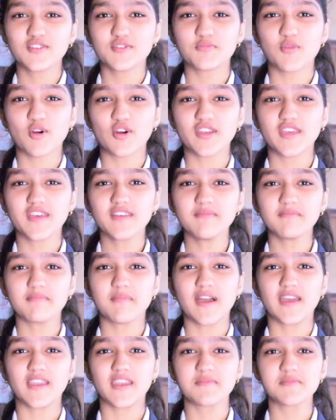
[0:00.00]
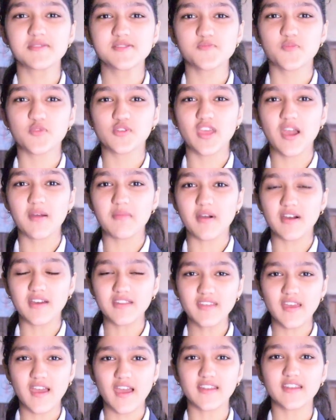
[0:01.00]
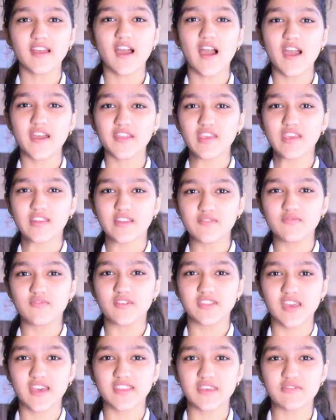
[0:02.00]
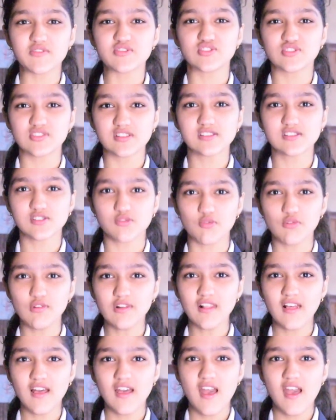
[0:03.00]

good morning. My name is Poonam and I read in VDJS Jindal School.